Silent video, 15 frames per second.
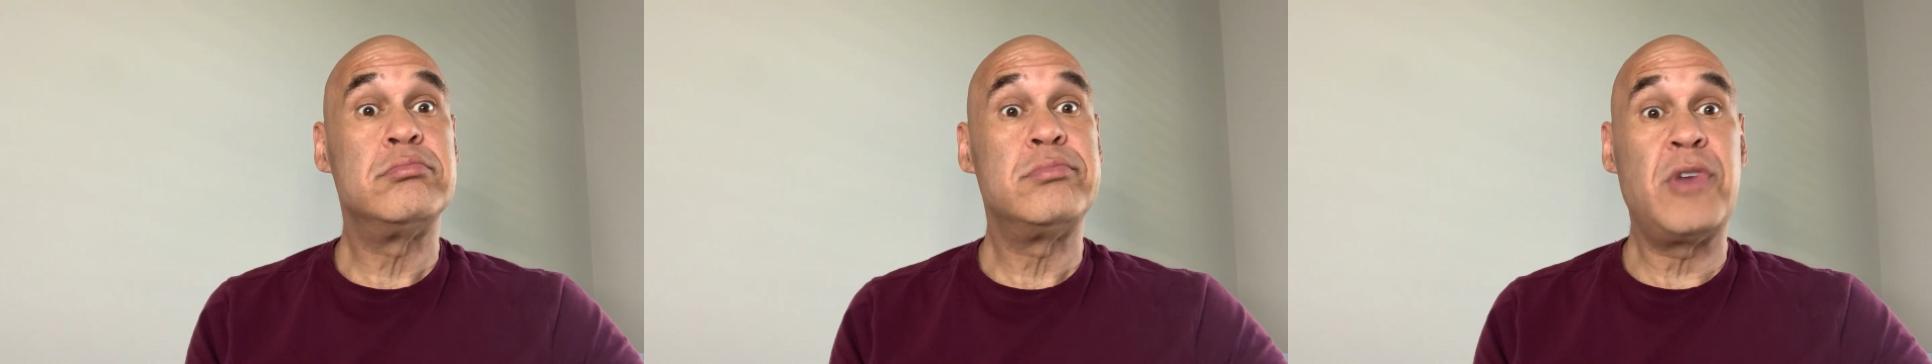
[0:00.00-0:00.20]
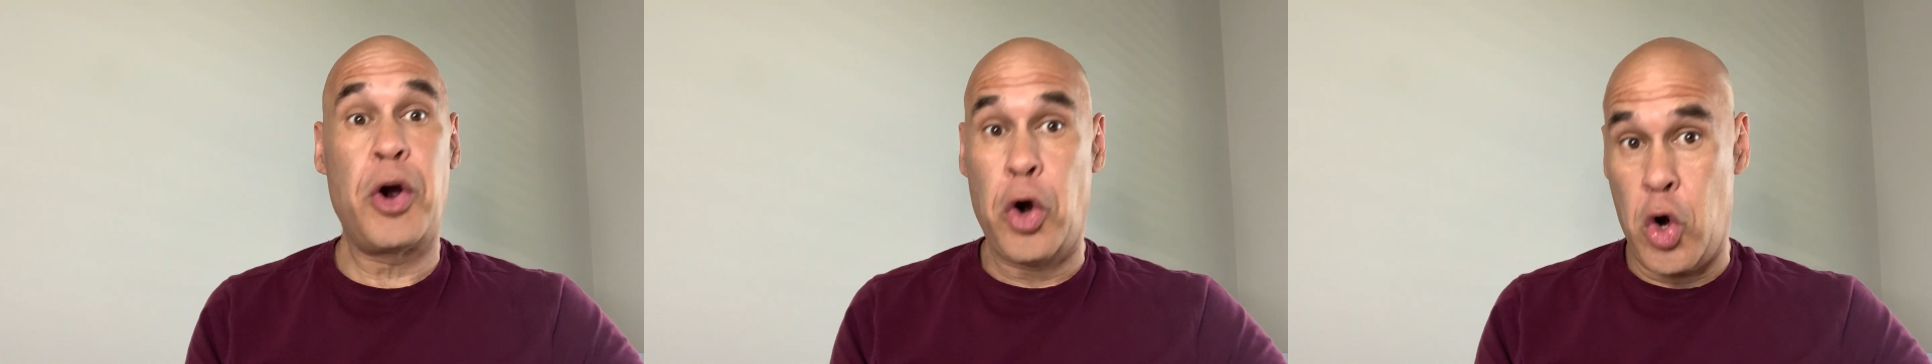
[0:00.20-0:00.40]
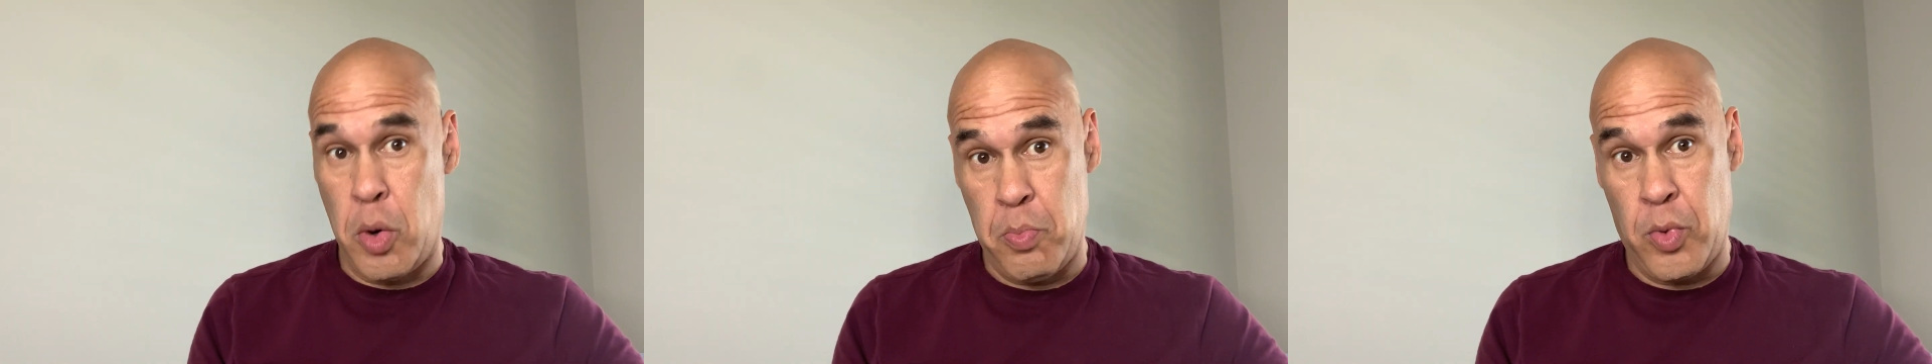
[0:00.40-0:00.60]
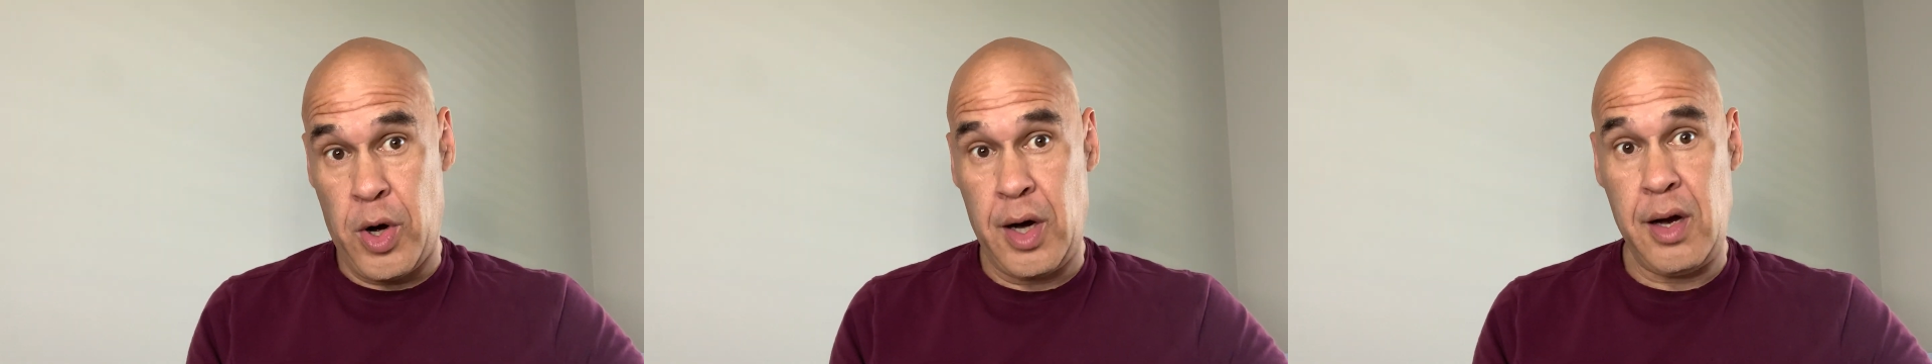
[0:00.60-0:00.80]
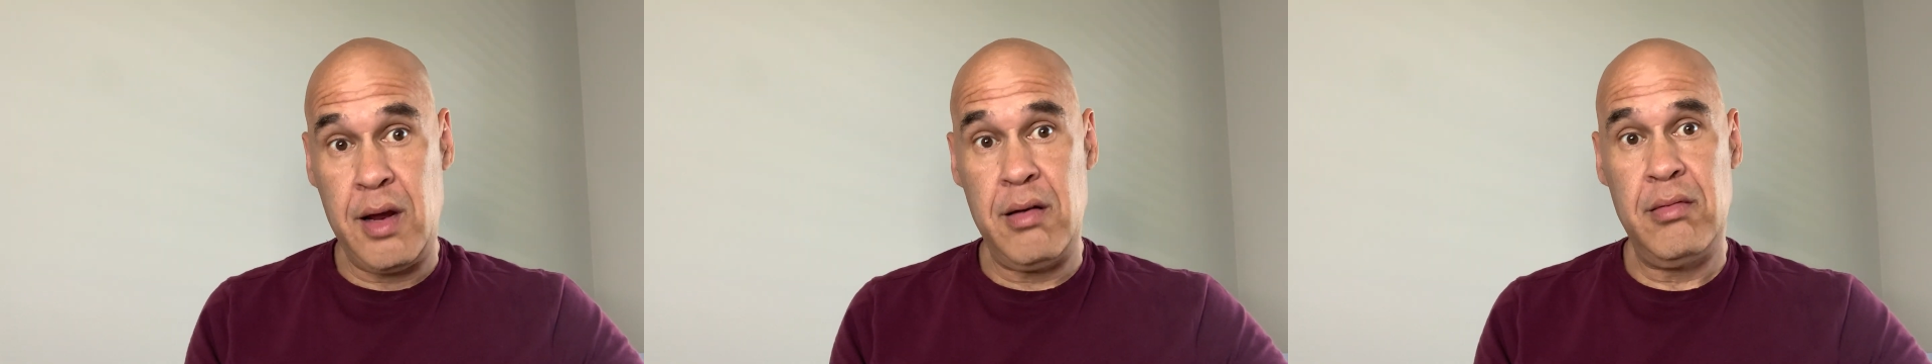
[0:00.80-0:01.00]
their
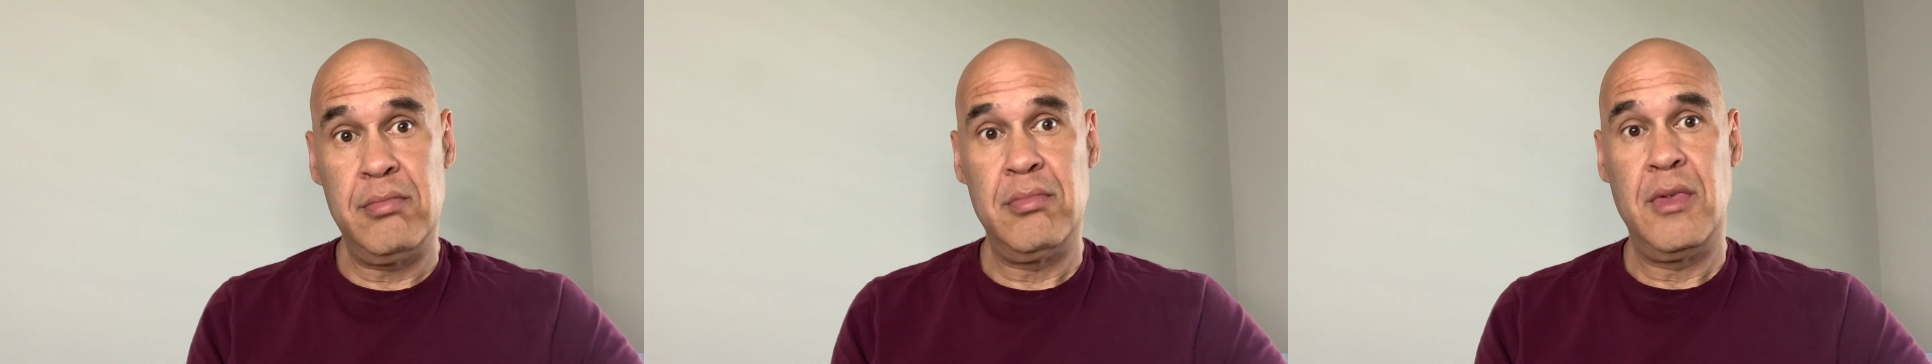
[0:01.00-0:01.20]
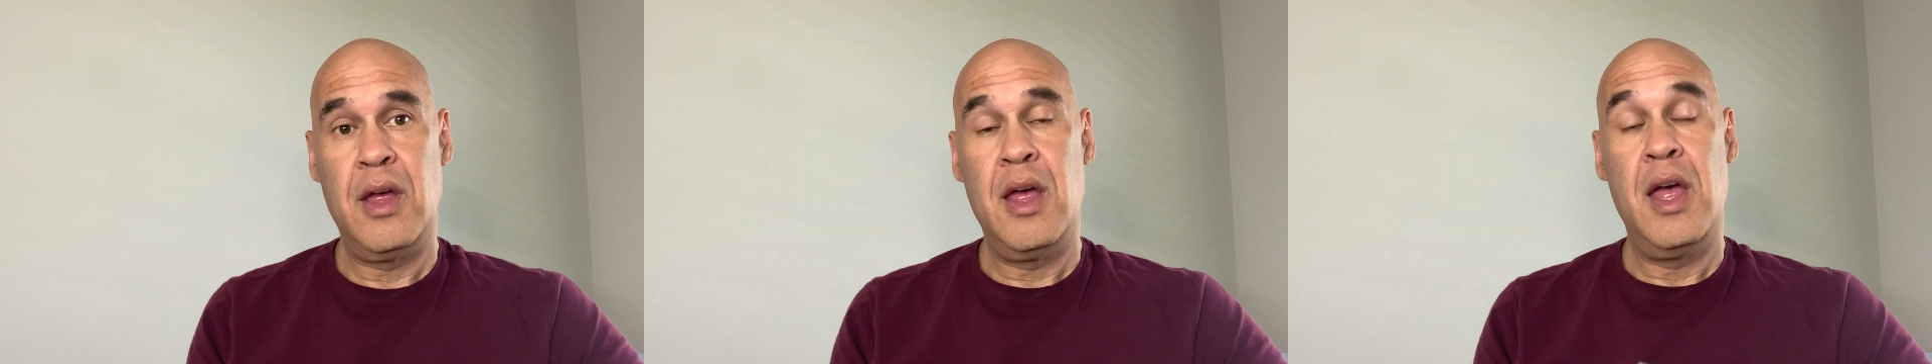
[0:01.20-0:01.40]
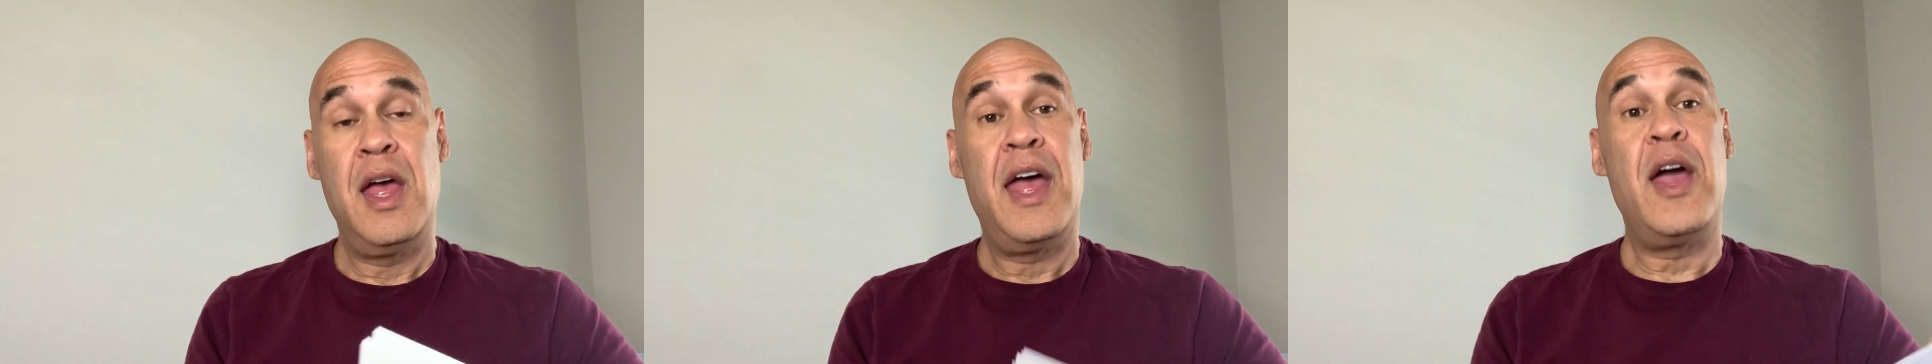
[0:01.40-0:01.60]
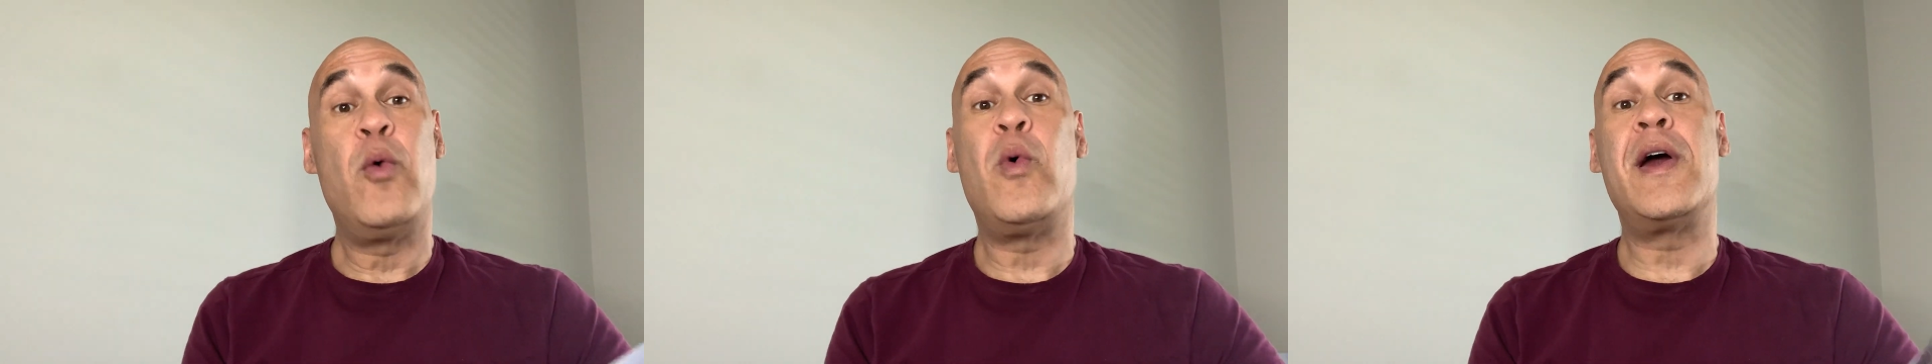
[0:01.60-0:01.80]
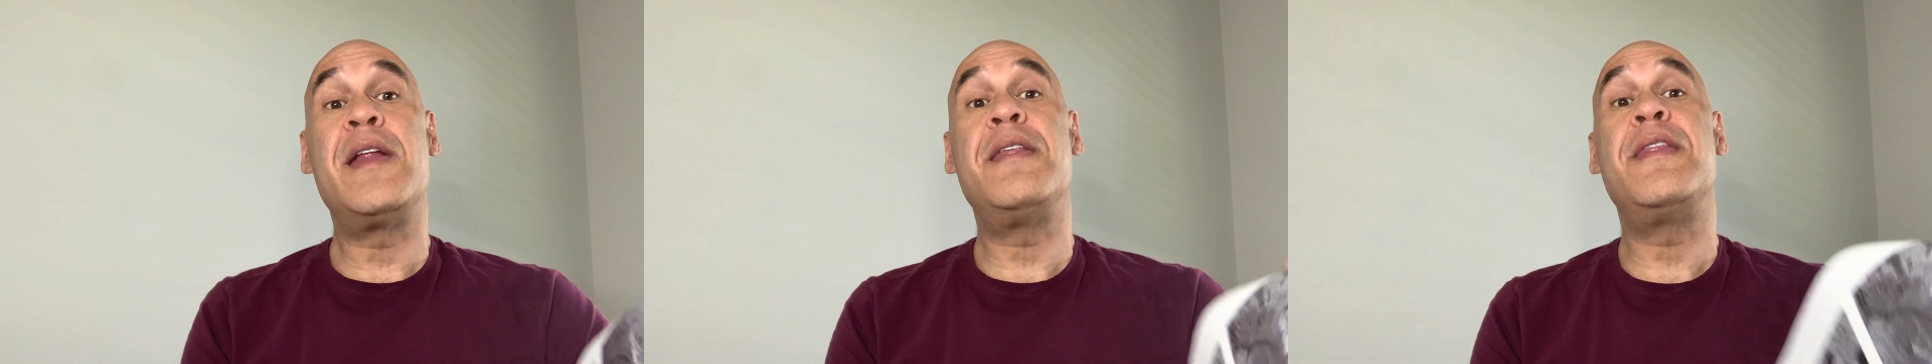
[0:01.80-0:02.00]
homework. And
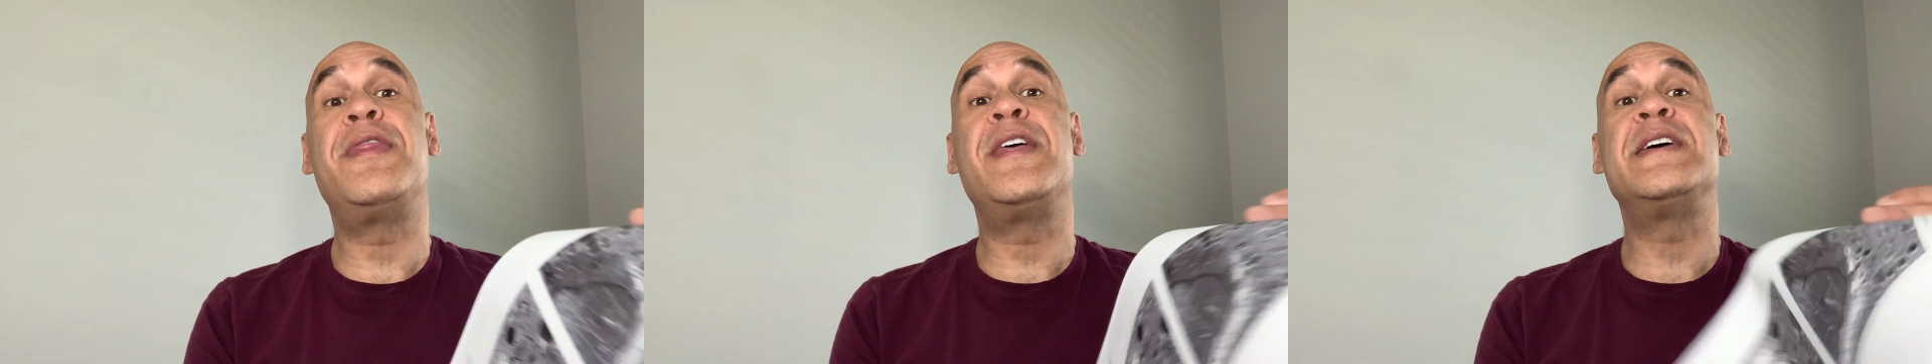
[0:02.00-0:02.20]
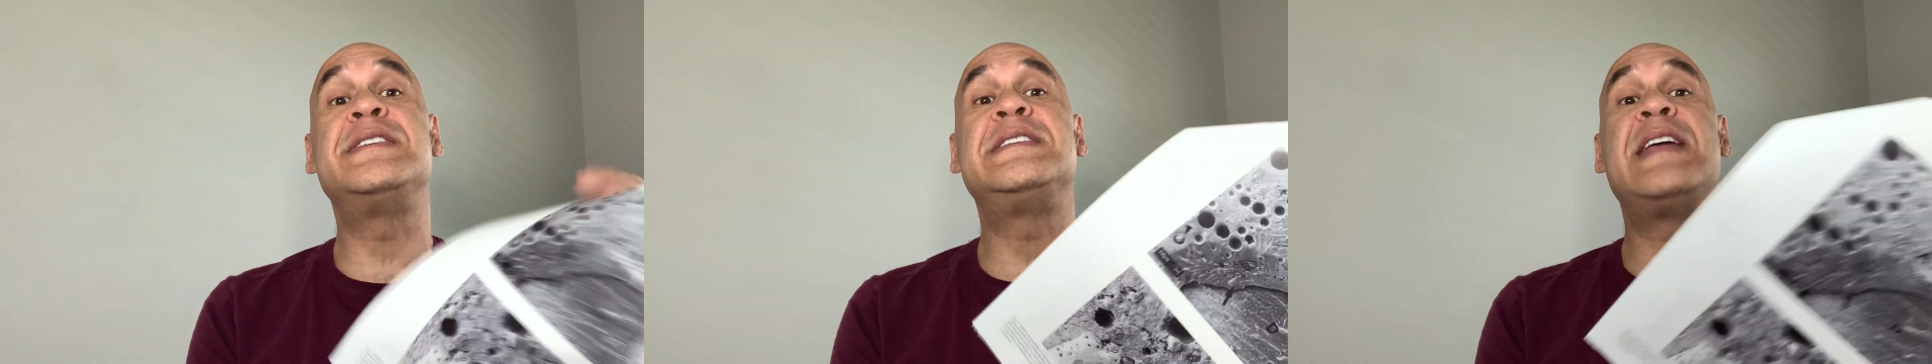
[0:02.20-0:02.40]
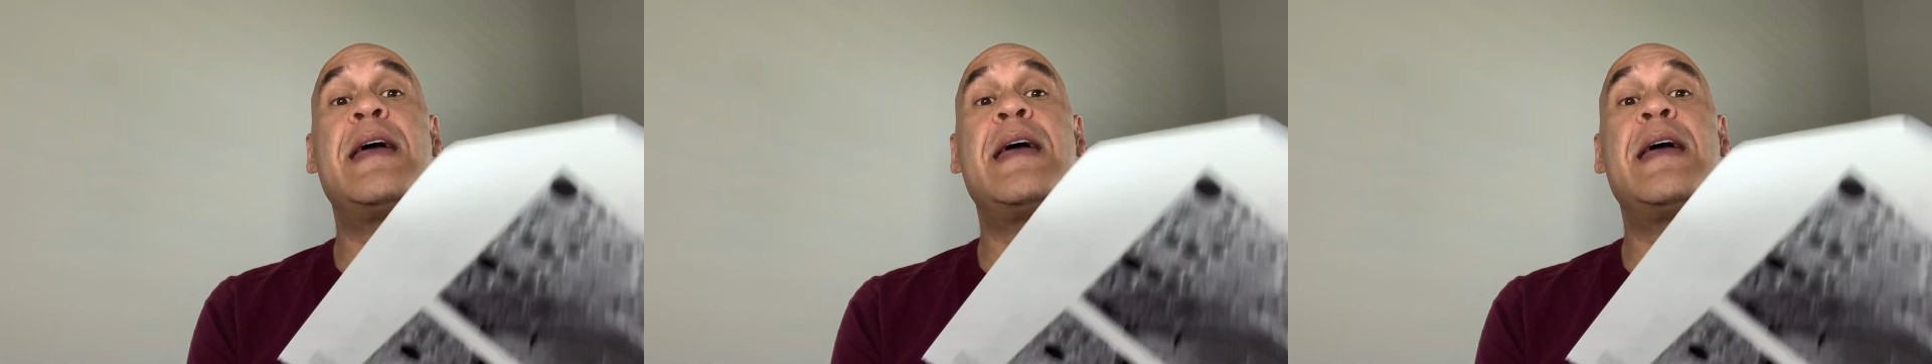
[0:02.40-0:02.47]
one of the things